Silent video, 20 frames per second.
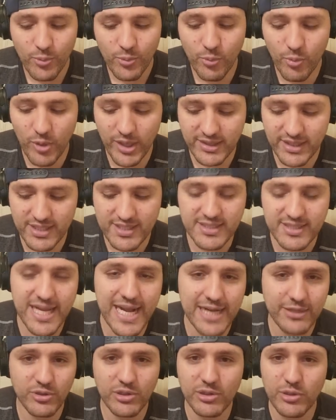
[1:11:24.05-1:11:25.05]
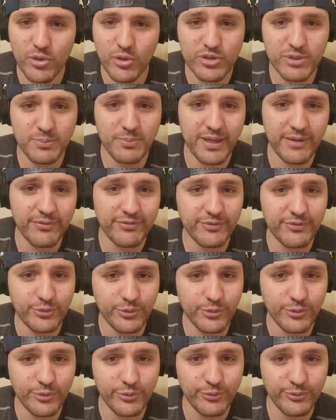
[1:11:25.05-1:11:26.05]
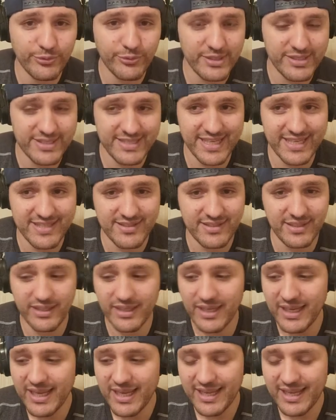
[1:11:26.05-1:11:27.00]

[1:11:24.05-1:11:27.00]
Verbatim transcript: want the stock to close above two sixty.